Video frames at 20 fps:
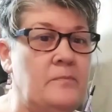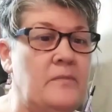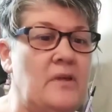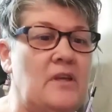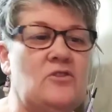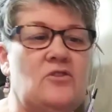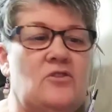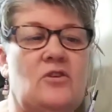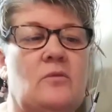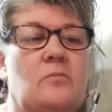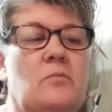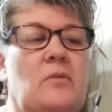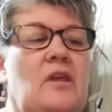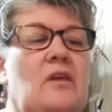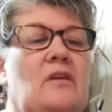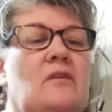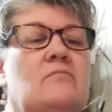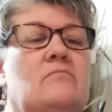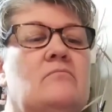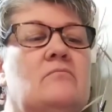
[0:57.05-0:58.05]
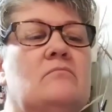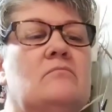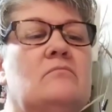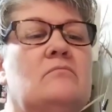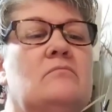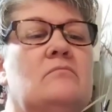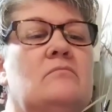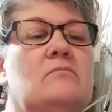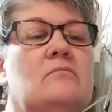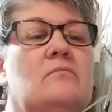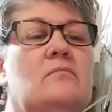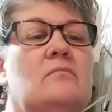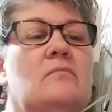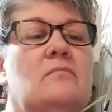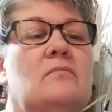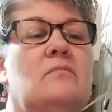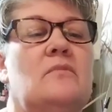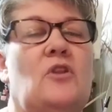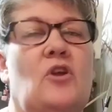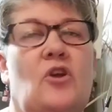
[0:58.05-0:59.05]
It took me
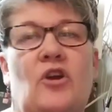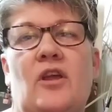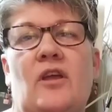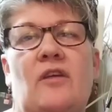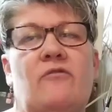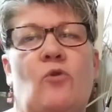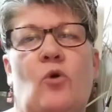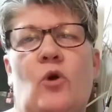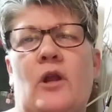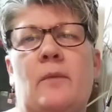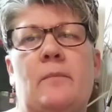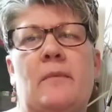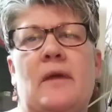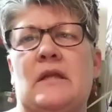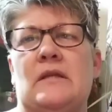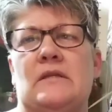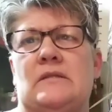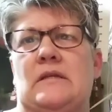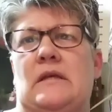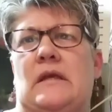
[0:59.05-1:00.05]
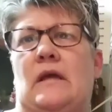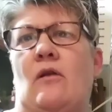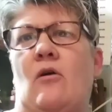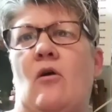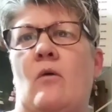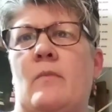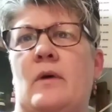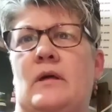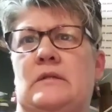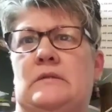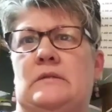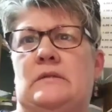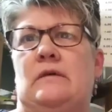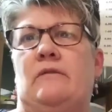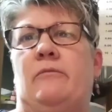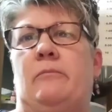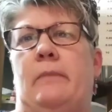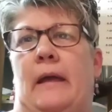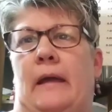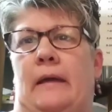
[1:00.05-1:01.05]
30, 40 minutes to get all my
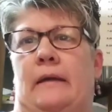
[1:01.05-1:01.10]
stuff back